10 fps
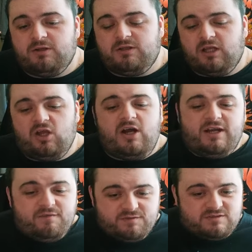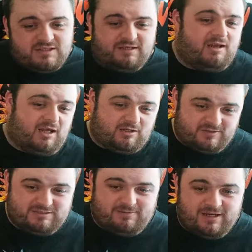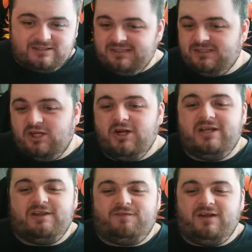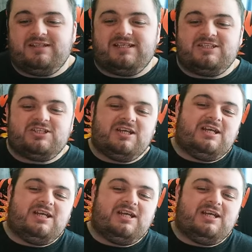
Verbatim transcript: Goliath, Grizzly Mac takes an early advantage